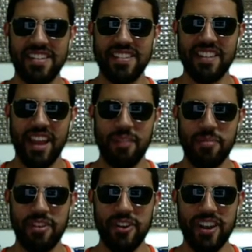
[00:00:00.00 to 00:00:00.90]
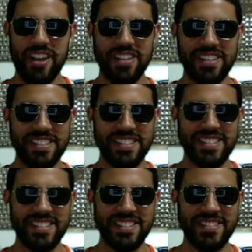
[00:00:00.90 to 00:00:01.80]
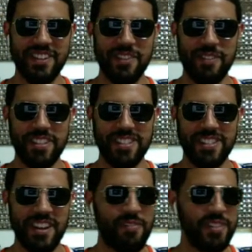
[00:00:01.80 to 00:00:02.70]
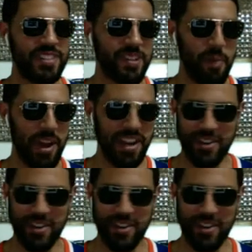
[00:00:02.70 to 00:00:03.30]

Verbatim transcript: That would be great if it's if it's somebody